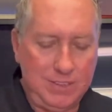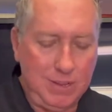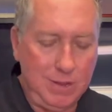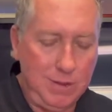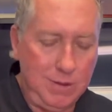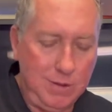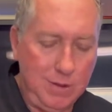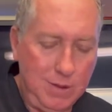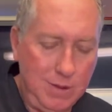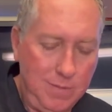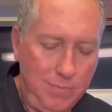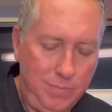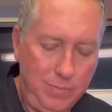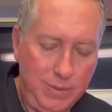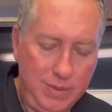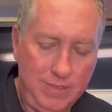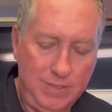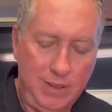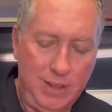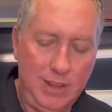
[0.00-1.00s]
So
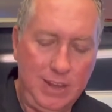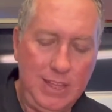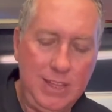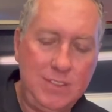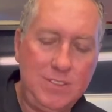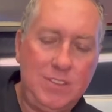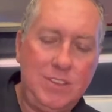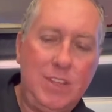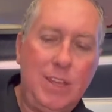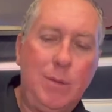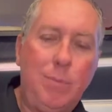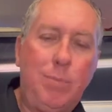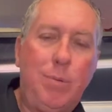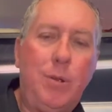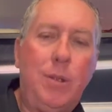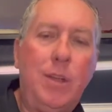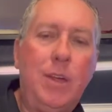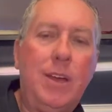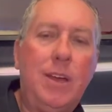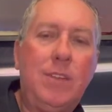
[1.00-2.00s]
it's a little Instinct
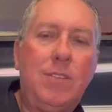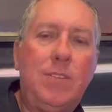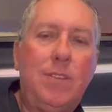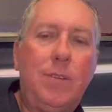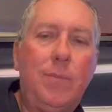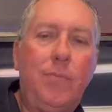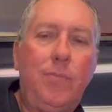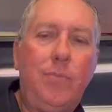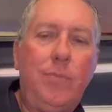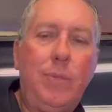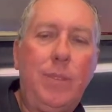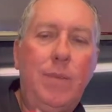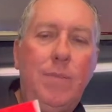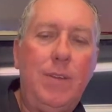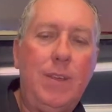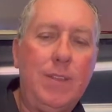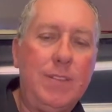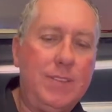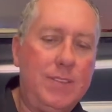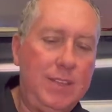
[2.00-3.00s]
product. If
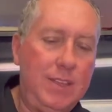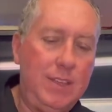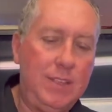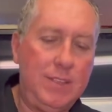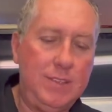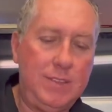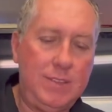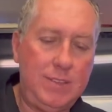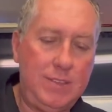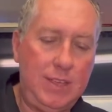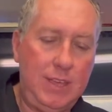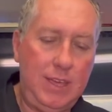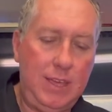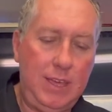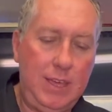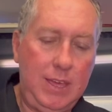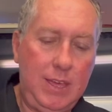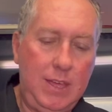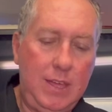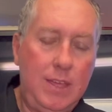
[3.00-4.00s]
you can see this
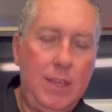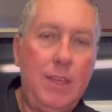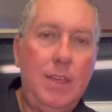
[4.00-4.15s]
here.